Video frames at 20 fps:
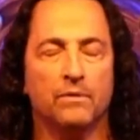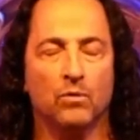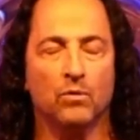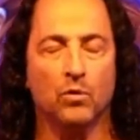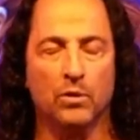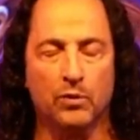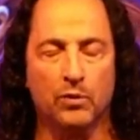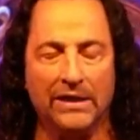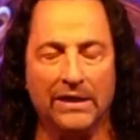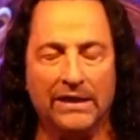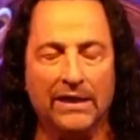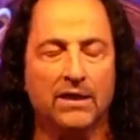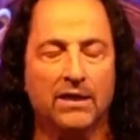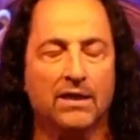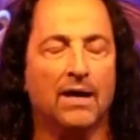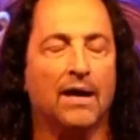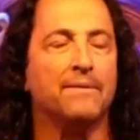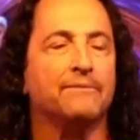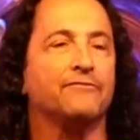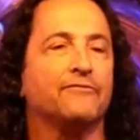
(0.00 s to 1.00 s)
We're bringing
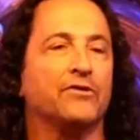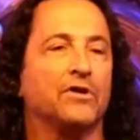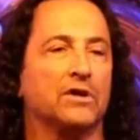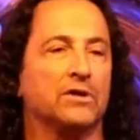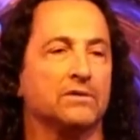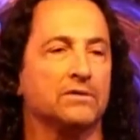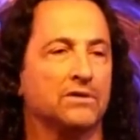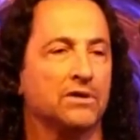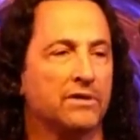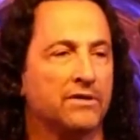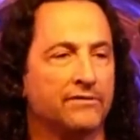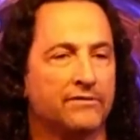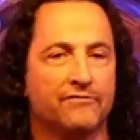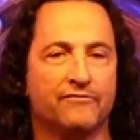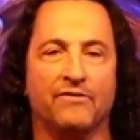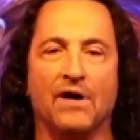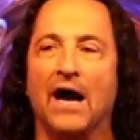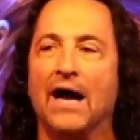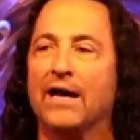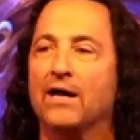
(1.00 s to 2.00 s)
comfort to the
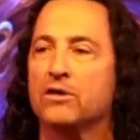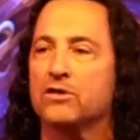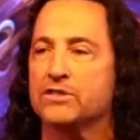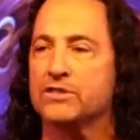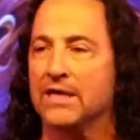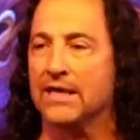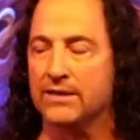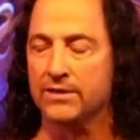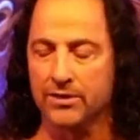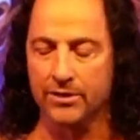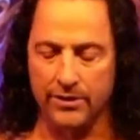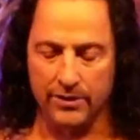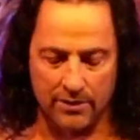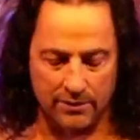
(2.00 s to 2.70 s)
fire center,